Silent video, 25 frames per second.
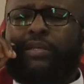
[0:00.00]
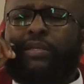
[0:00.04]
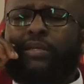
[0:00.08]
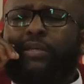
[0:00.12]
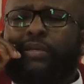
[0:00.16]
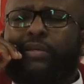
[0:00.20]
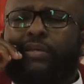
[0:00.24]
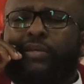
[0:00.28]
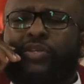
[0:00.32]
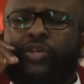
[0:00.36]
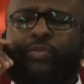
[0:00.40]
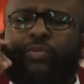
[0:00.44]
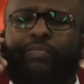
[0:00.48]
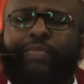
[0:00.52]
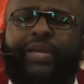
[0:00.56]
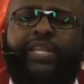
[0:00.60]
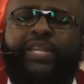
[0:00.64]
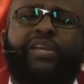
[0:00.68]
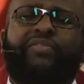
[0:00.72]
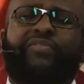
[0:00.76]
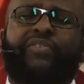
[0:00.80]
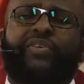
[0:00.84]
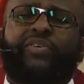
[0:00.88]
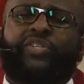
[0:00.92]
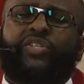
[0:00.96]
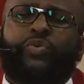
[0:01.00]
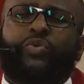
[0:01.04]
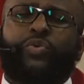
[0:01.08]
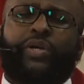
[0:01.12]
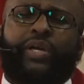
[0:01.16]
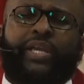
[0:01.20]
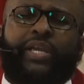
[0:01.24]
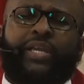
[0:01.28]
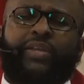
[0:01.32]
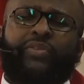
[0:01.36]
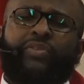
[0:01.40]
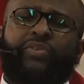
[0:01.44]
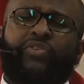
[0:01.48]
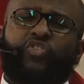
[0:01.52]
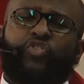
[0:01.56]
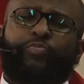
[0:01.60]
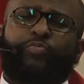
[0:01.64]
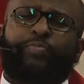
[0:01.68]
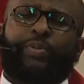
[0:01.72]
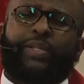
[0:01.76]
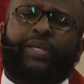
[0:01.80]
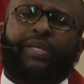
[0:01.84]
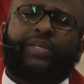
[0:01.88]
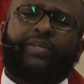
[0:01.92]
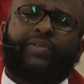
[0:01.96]
there are many of us who are in this
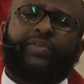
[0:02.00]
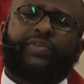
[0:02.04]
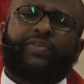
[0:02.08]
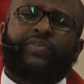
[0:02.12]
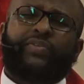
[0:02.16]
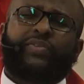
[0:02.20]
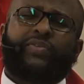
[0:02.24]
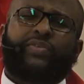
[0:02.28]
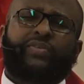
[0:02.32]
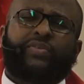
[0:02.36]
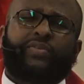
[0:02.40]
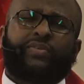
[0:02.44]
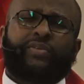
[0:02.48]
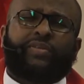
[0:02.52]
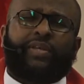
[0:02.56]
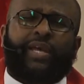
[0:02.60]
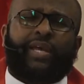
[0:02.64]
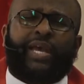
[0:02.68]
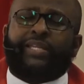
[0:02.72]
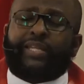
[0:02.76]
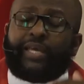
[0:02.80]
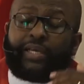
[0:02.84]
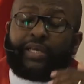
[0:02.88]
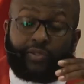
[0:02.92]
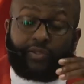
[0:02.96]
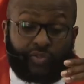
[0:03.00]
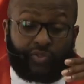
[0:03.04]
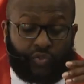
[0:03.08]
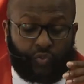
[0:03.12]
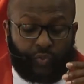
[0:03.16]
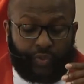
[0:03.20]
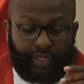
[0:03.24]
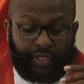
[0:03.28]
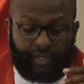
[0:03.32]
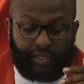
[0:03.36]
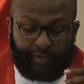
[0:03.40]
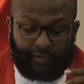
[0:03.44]
place and elsewhere.